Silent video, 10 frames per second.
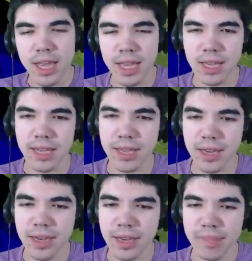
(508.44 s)

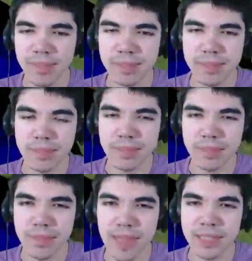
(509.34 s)
Um,
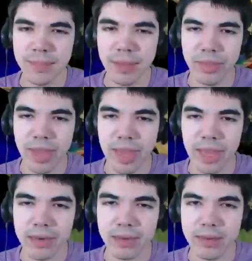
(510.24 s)
that's about that